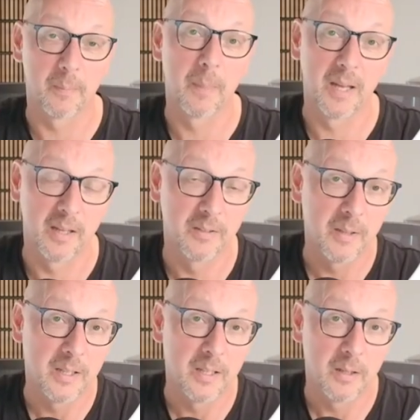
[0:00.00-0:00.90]
Hey,
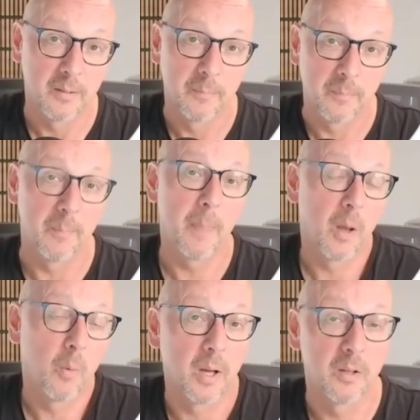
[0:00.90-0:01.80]
Sven here.
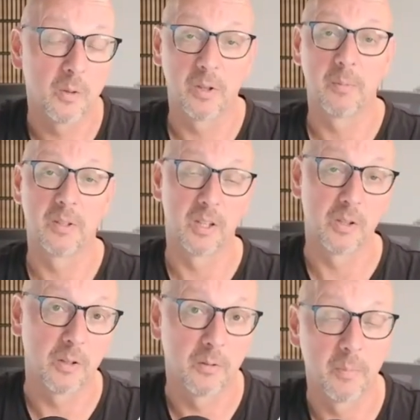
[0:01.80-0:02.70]
A well-known
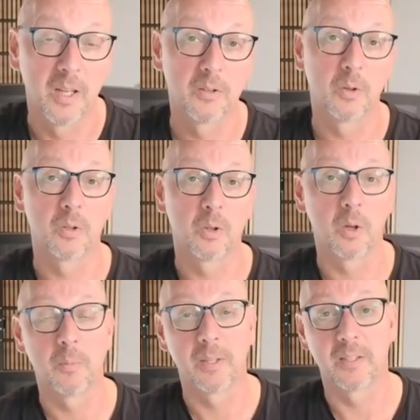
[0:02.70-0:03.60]
limitation of
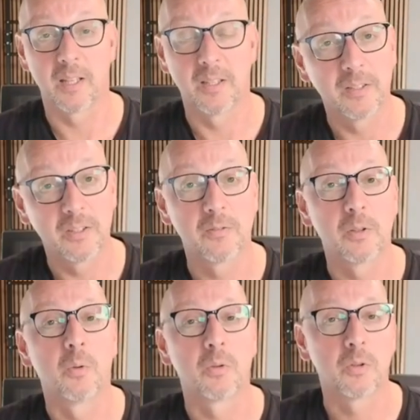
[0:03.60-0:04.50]
make.com is that it's
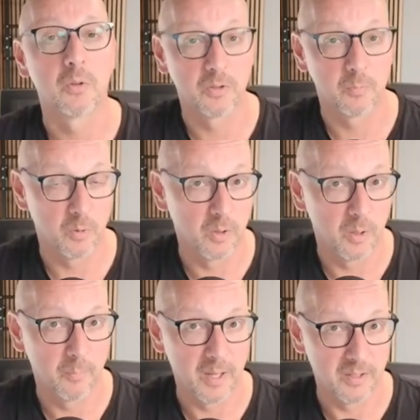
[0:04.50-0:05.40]
difficult to use more
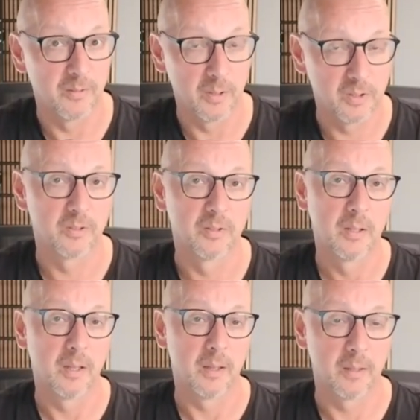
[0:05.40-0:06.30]
complex functions.
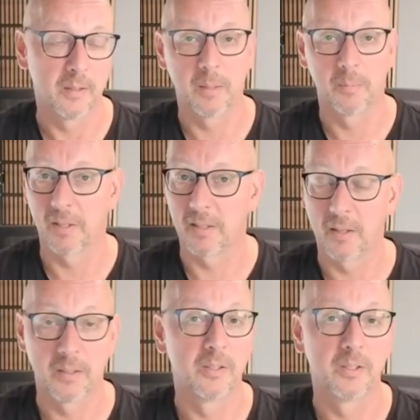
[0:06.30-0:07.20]
That means
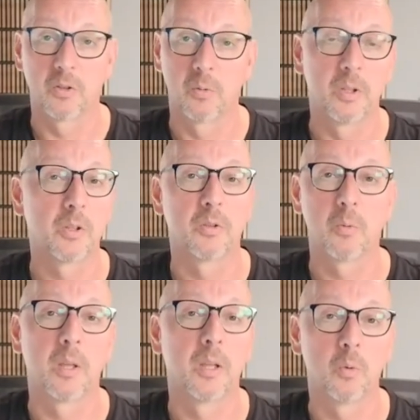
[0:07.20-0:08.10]
in situations
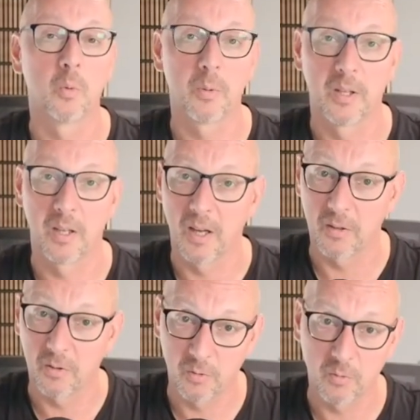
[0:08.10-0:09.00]
where I'd normally like
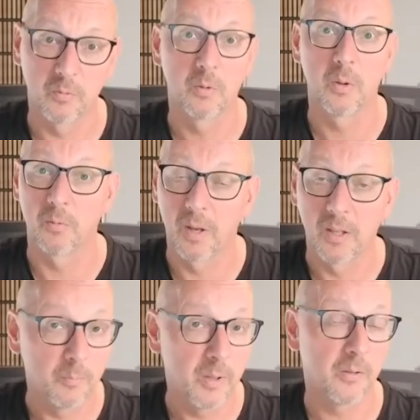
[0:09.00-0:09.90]
to
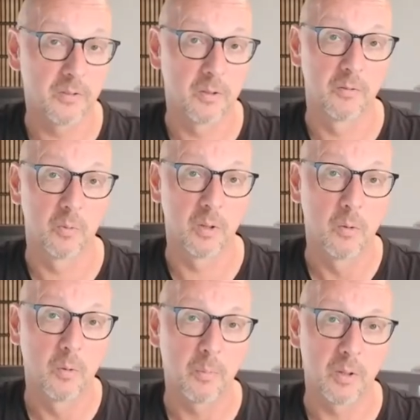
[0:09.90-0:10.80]
write a bit of software
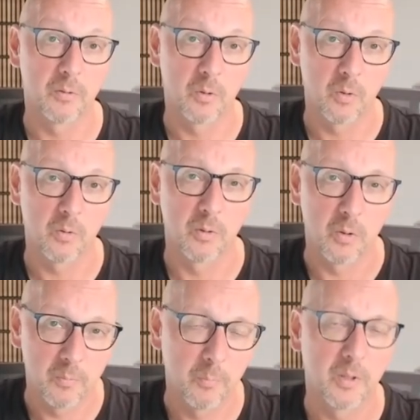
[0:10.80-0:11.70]
or a bit of code,
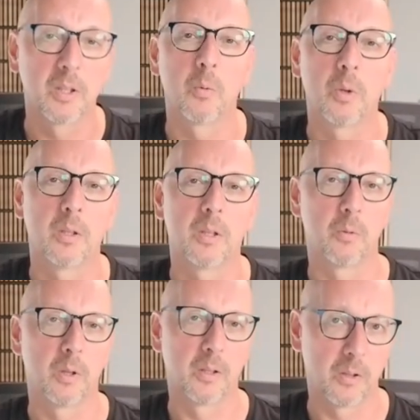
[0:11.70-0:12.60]
you pretty quickly
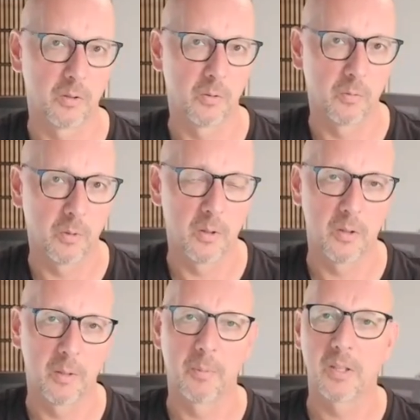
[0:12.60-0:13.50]
run into
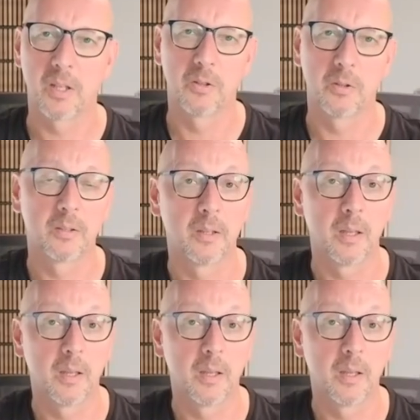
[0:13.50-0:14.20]
limitations.